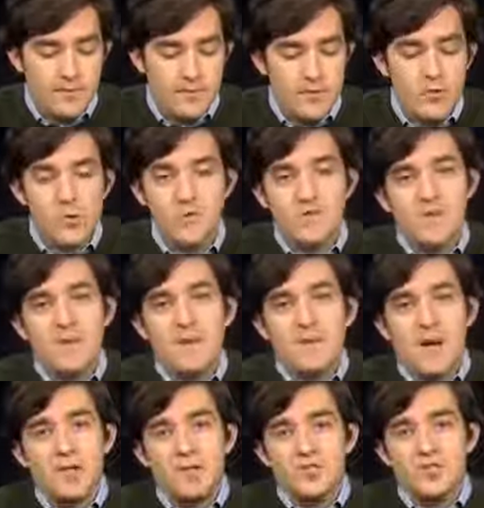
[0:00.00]
You can see that
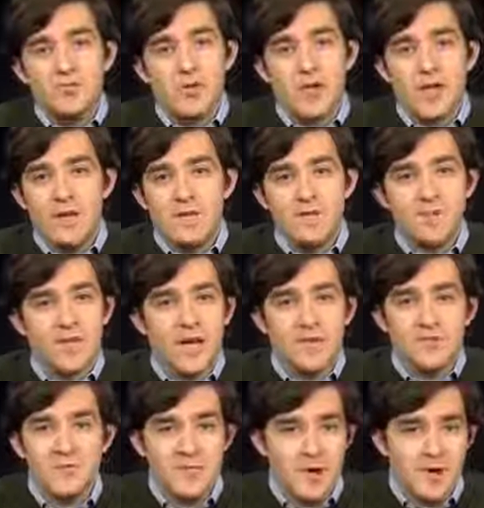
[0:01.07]
by just looking at the size
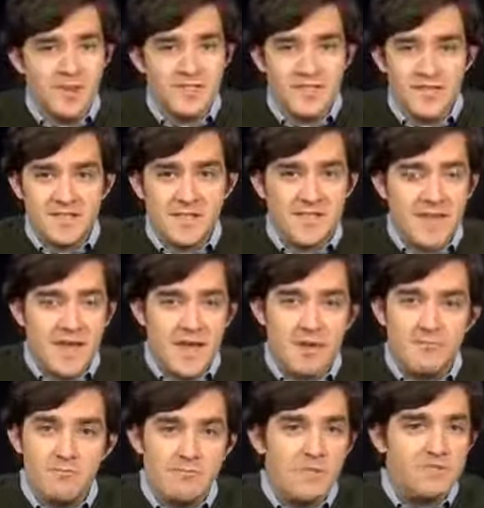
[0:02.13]
of the United States today,
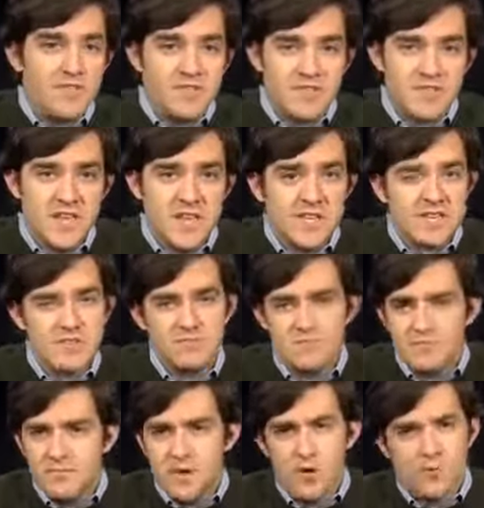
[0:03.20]
50 states,
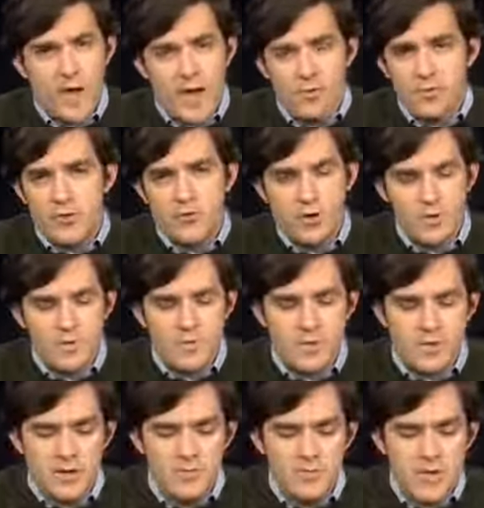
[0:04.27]
around 300
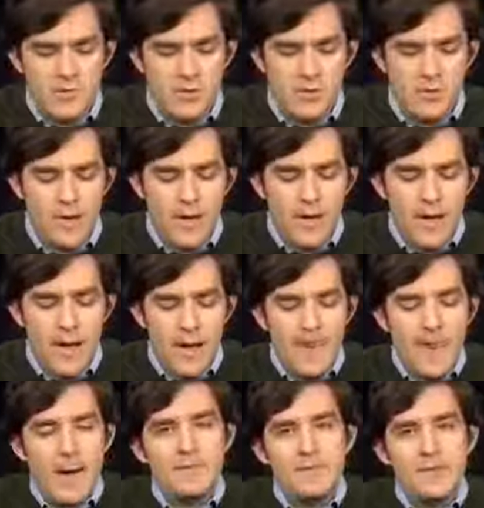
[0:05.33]
million people, and
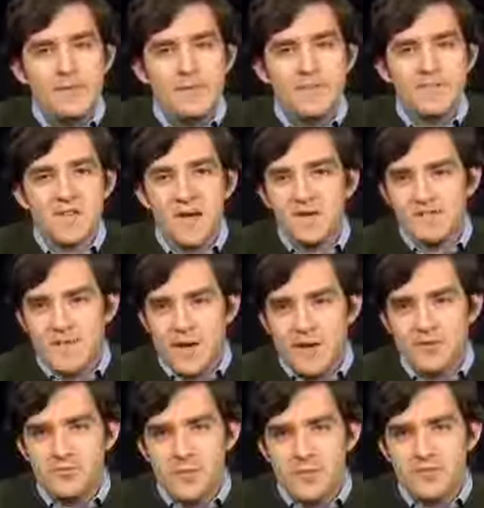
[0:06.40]
that would mean that the size of the
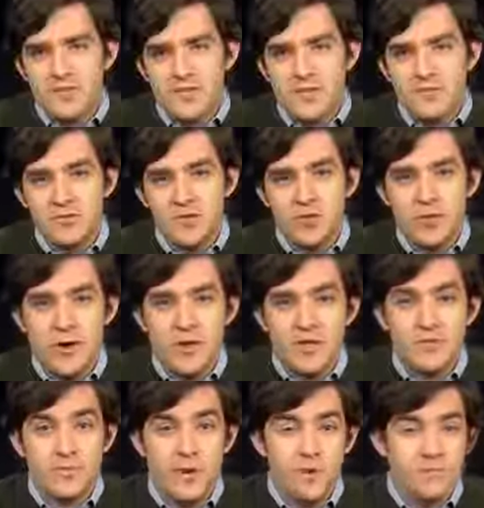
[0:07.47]
House of Representatives could range
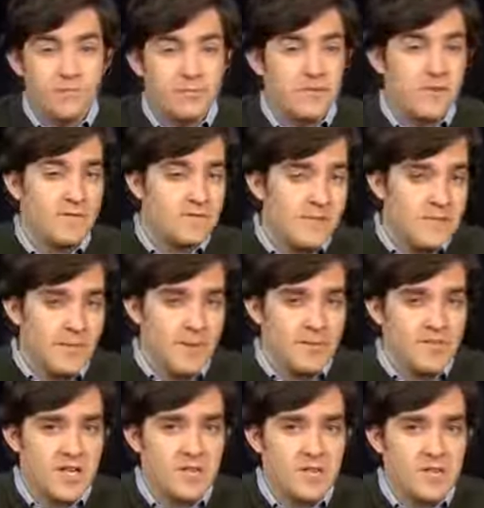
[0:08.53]
from 50
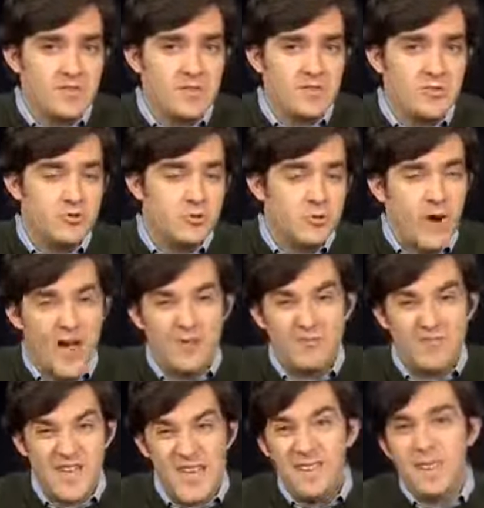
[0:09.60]
representatives to
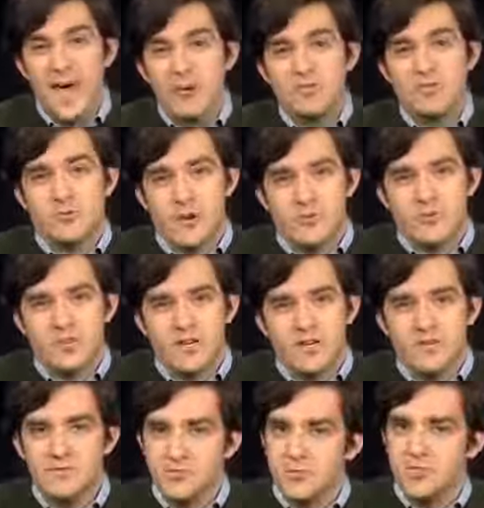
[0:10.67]
around 10,000
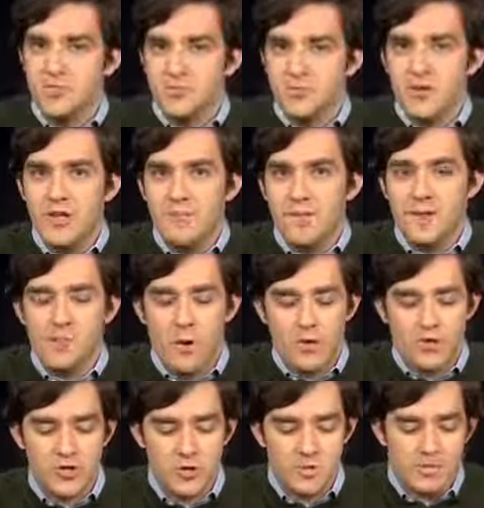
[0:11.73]
representatives, which is a pretty big margin.